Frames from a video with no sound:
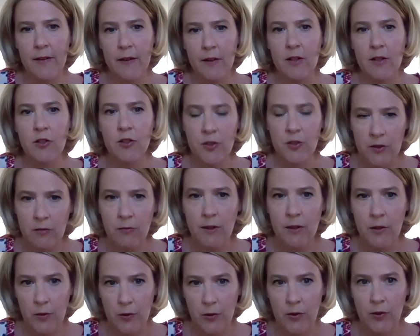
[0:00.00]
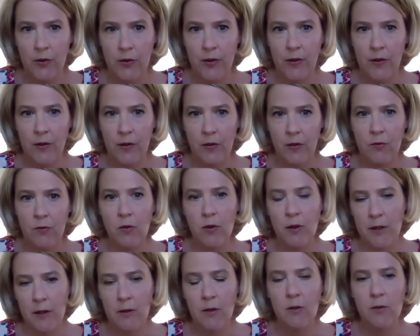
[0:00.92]
additional resources for
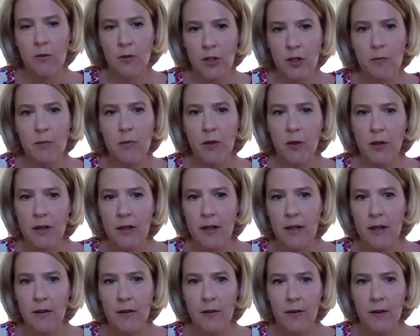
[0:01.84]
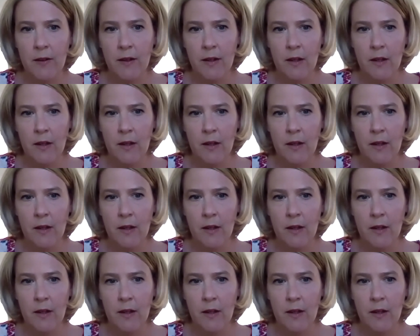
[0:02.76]
their own communities